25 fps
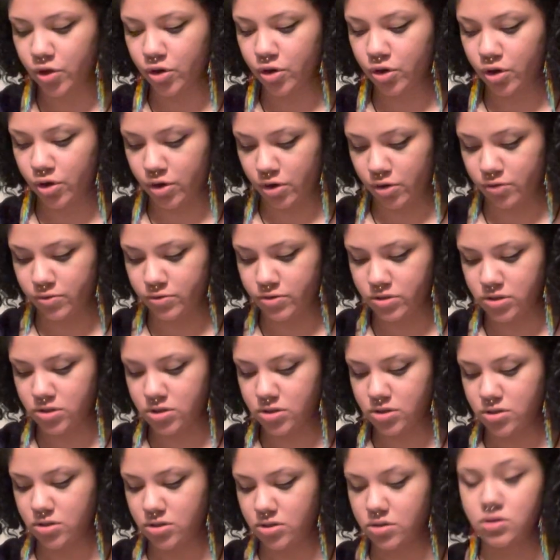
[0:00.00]

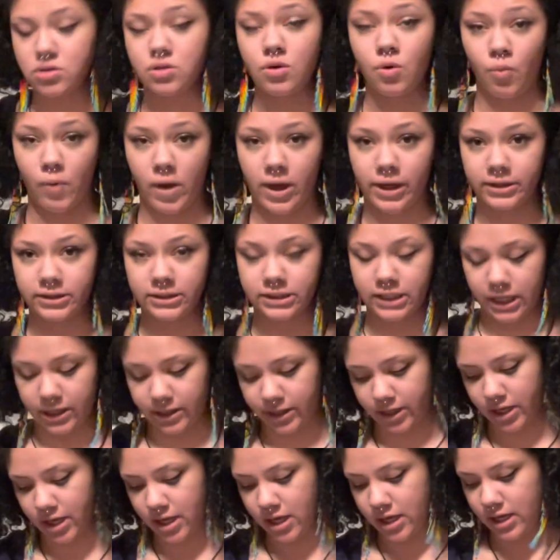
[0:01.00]
Ghosts, The Wild Duck,
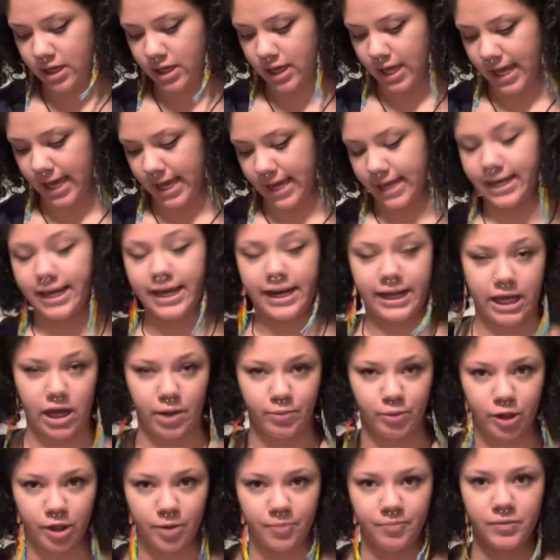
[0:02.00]
and Hedda
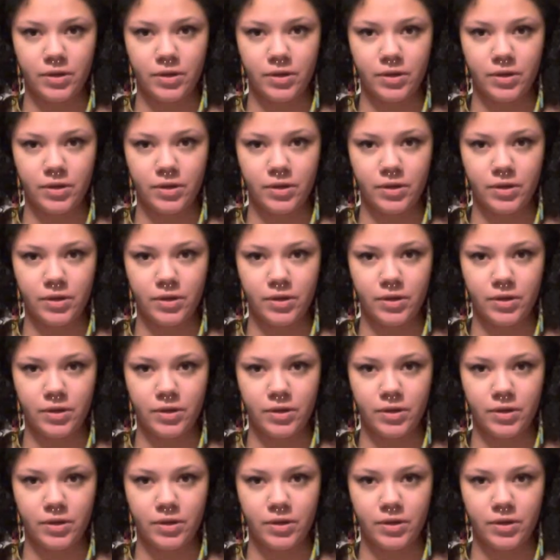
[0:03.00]
Gabler.